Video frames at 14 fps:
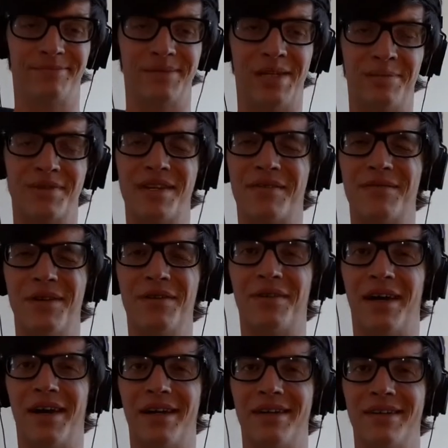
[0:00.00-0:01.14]
Keep yourself
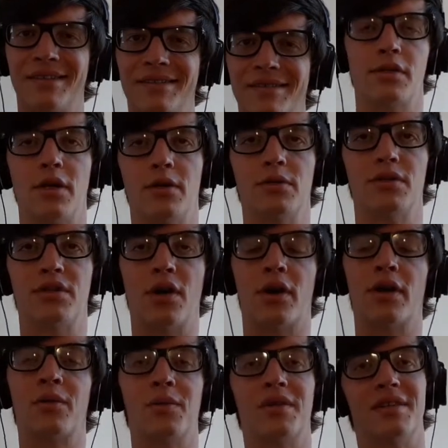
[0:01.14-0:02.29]
notified. So
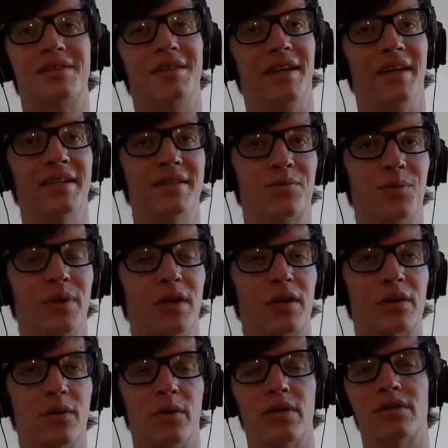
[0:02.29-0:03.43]
starting with this list, we are
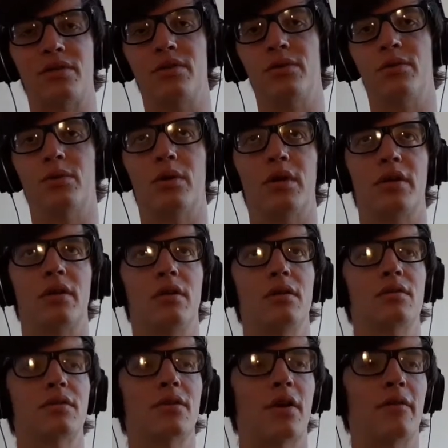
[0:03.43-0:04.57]
going to
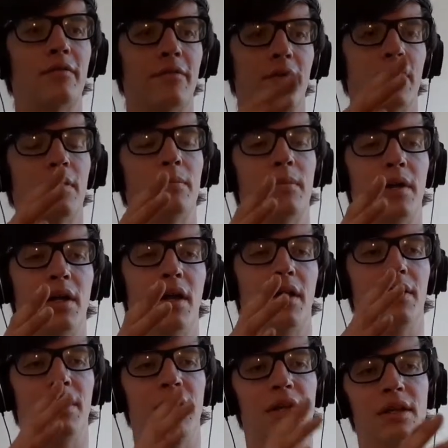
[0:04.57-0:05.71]
start from
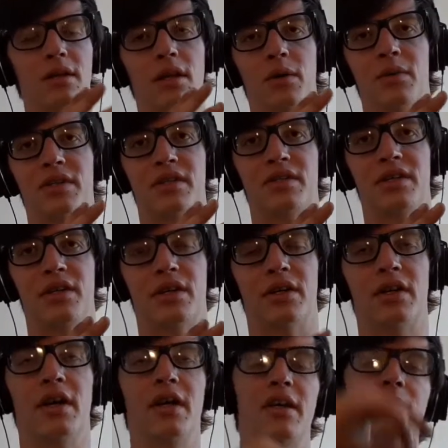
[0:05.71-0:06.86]
the lowest
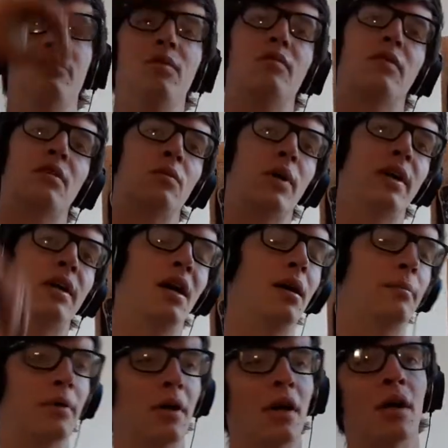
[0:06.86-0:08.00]
tier and move our way
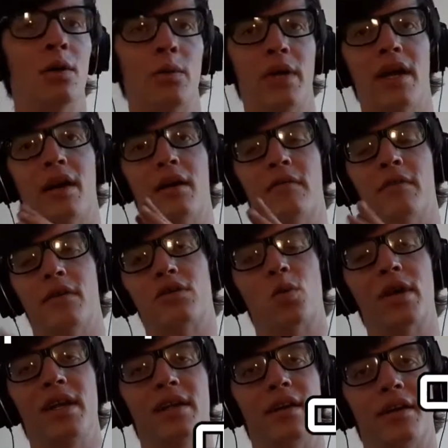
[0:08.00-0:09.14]
up. We have
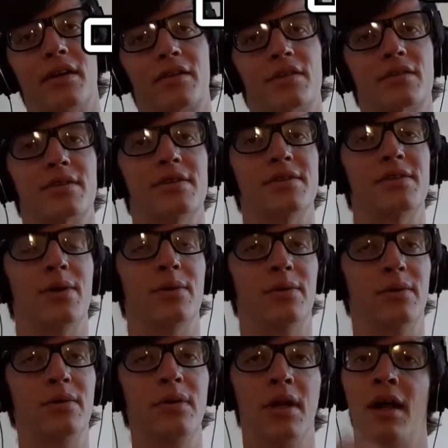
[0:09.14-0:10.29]
20 characters in
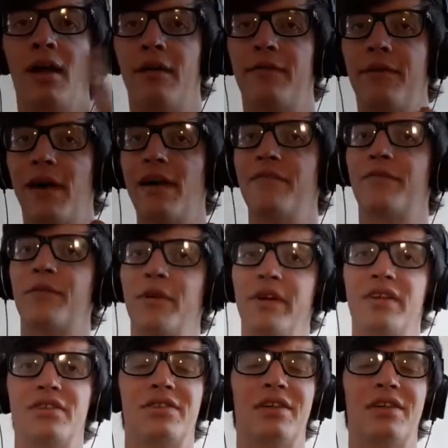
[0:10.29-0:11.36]
total, 5 for each